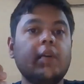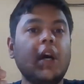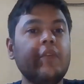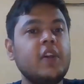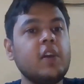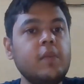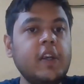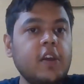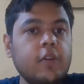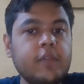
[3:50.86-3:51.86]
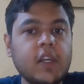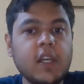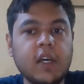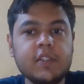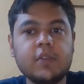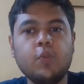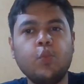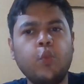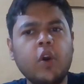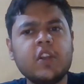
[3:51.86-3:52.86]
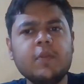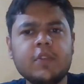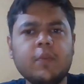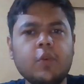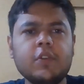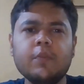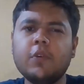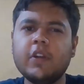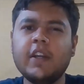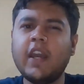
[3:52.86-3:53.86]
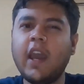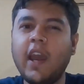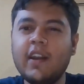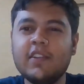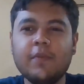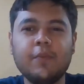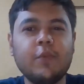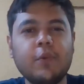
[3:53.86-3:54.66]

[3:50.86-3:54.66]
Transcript: after completing of the class, what comes the most important and the